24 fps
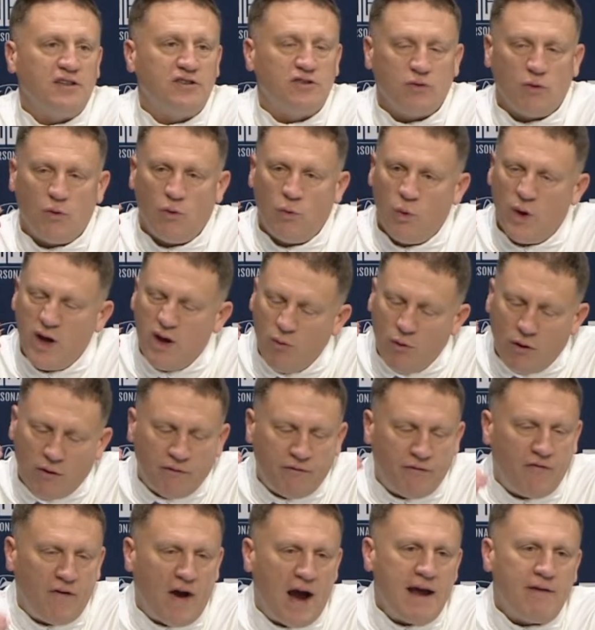We will
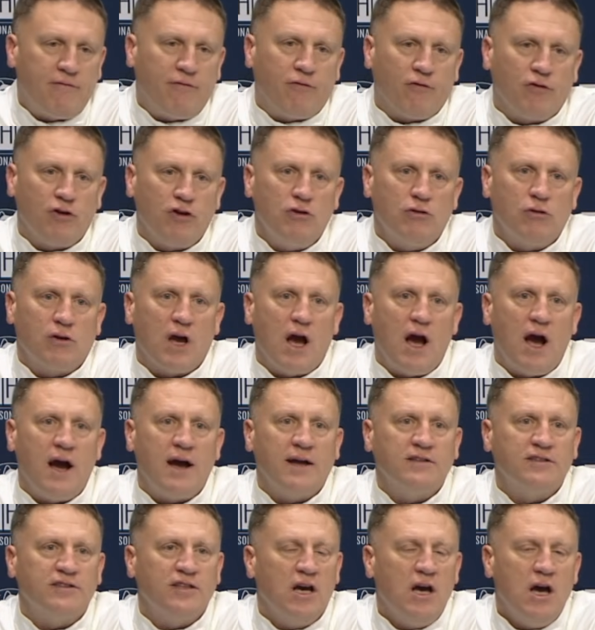fight for you guys.
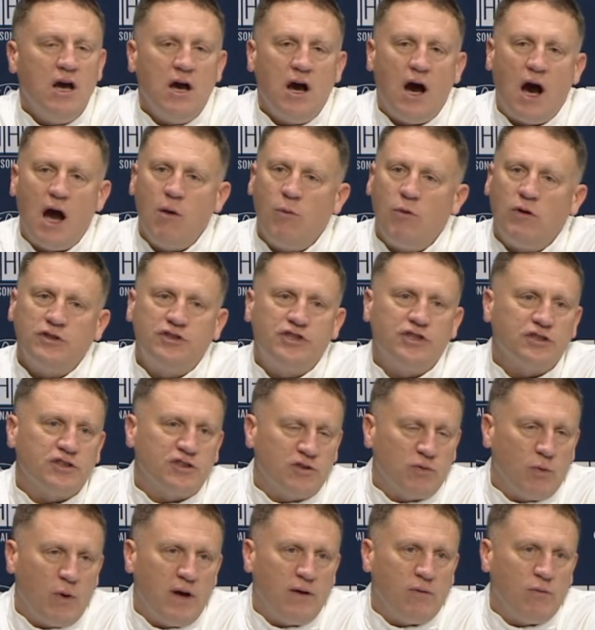I want you
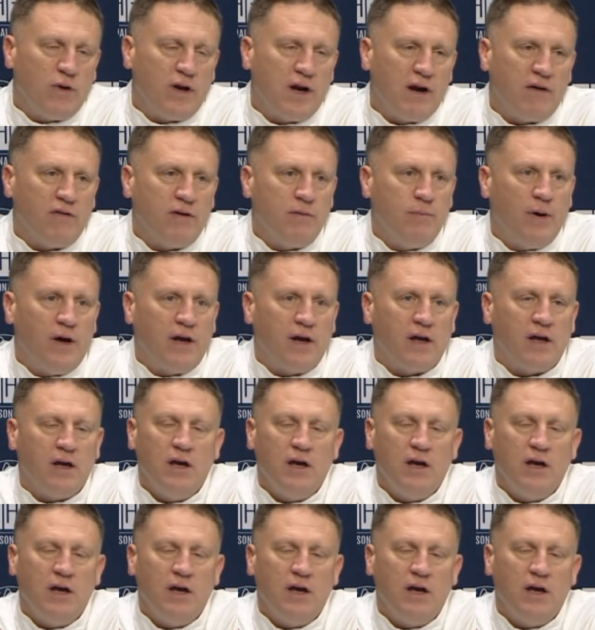sweating with everybody.